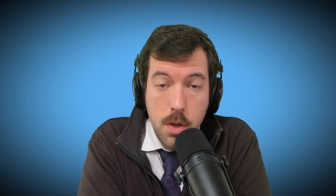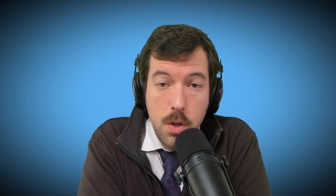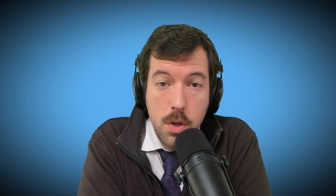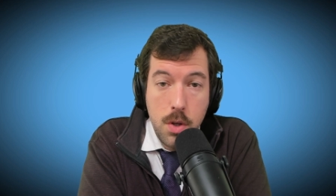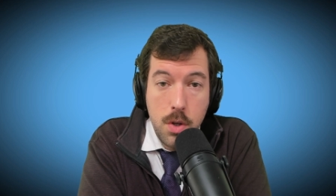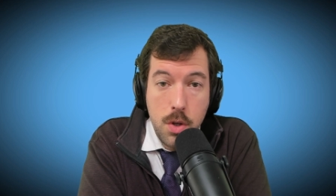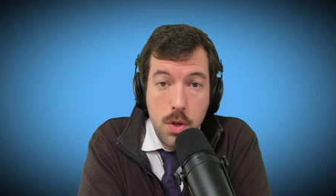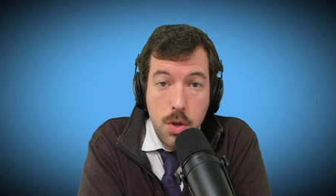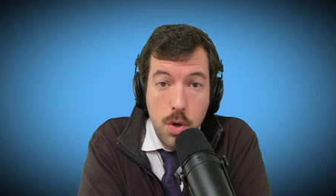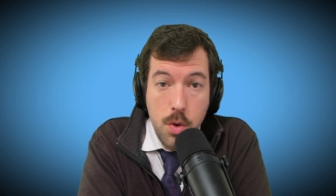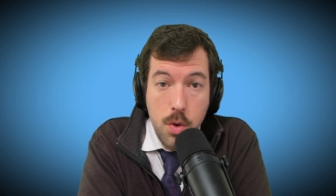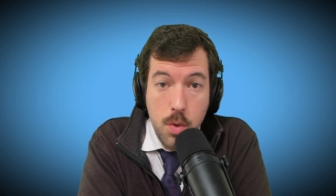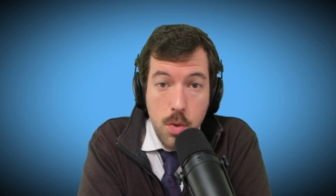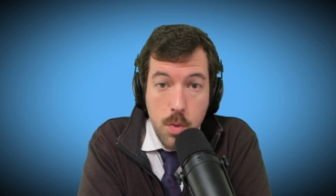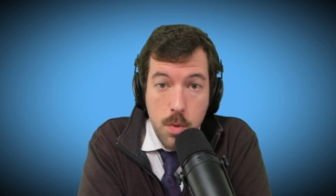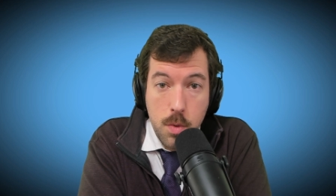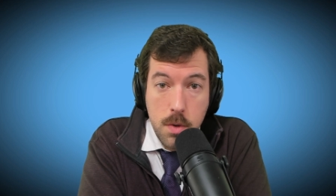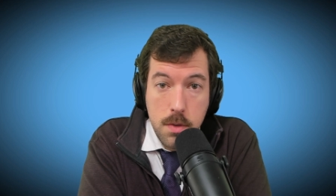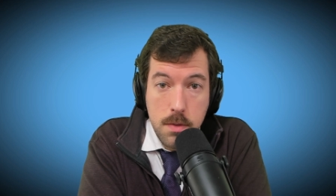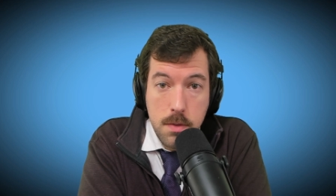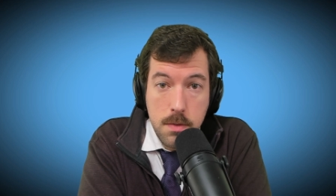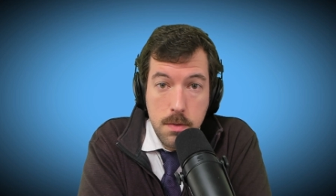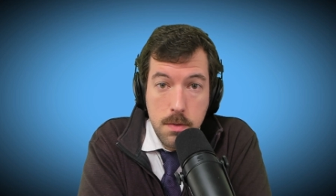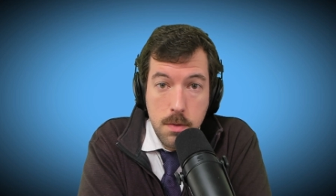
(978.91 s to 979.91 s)
You
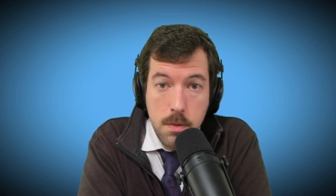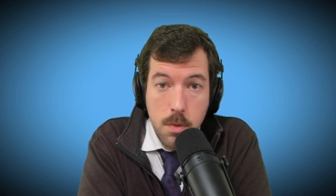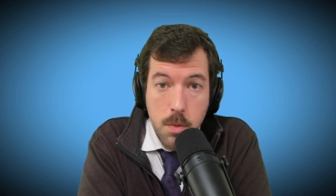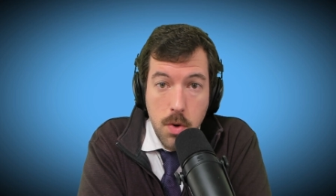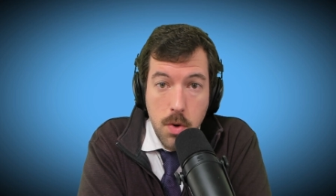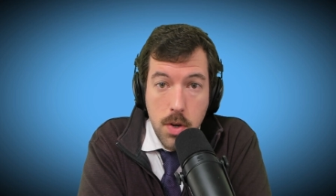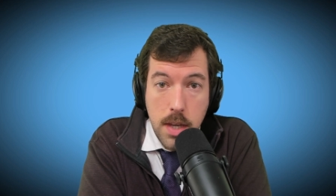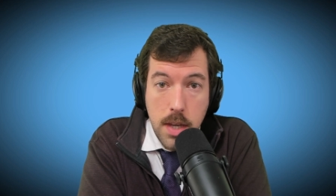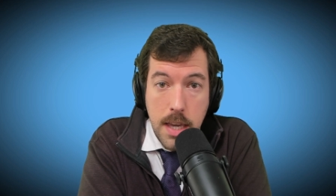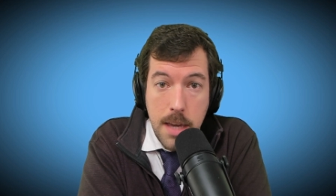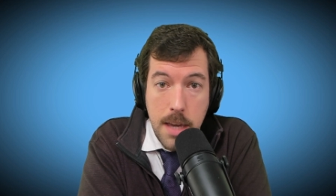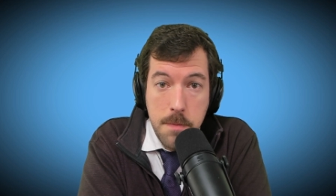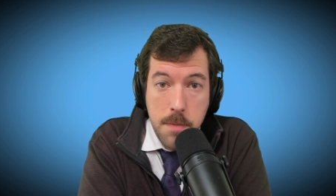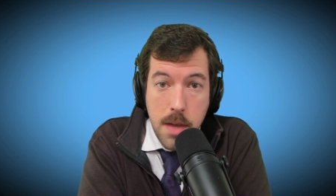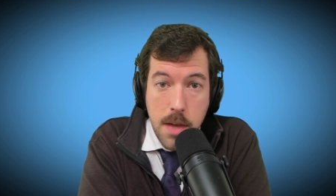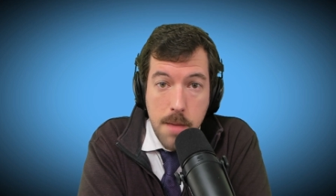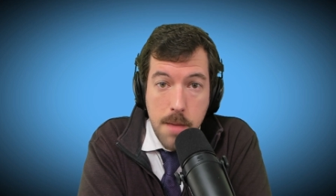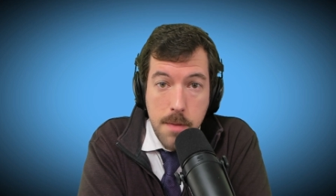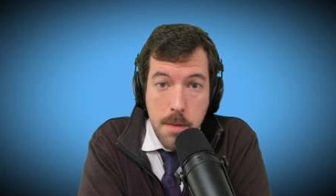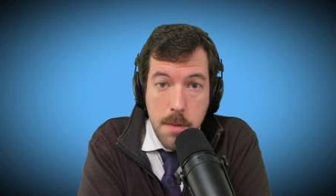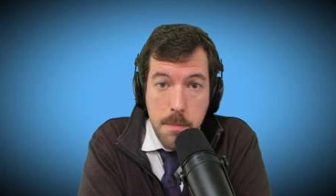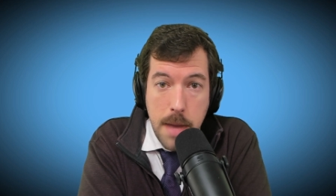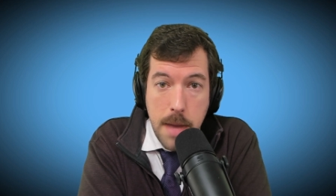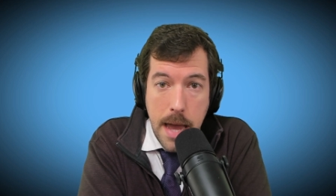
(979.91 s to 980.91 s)
will keep them
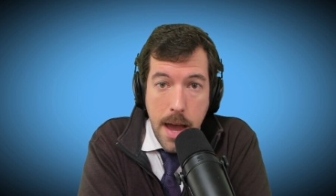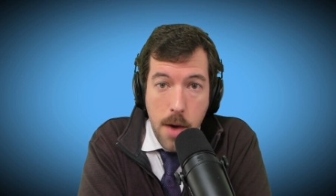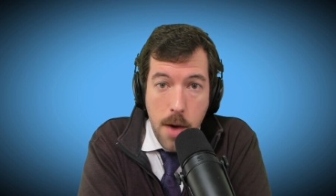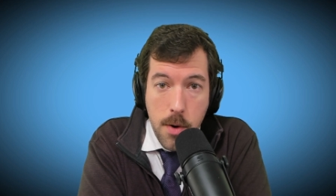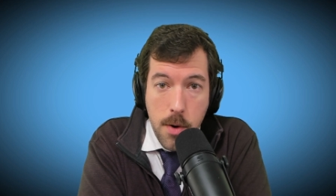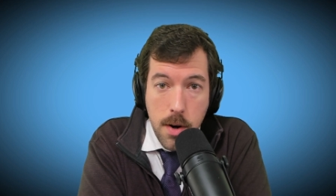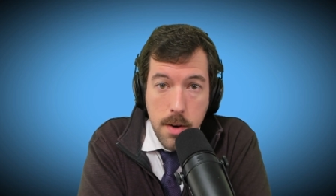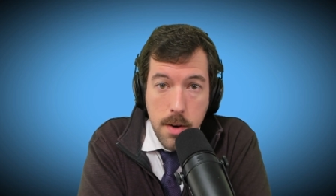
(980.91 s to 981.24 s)
in power.